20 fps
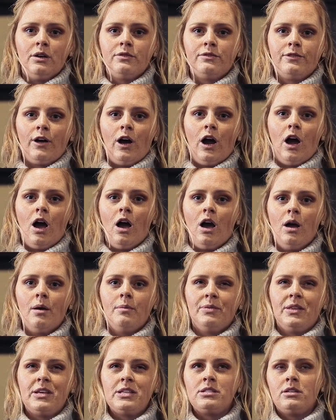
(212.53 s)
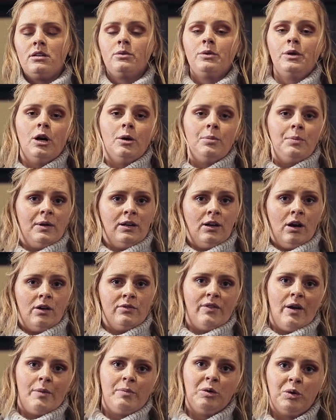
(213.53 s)
From this year, we open on
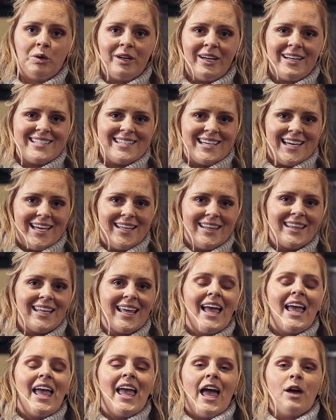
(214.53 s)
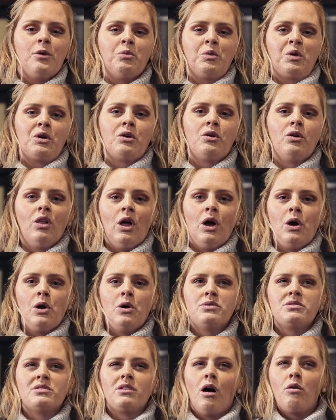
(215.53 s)
February 10th, and we'll
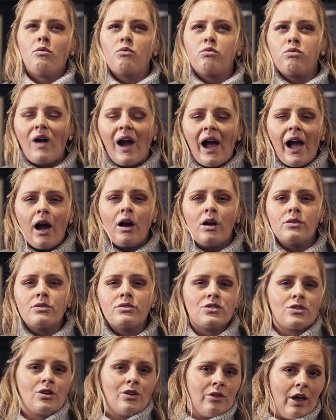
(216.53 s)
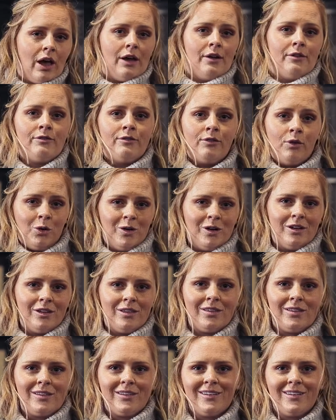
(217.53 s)
close around July 4th.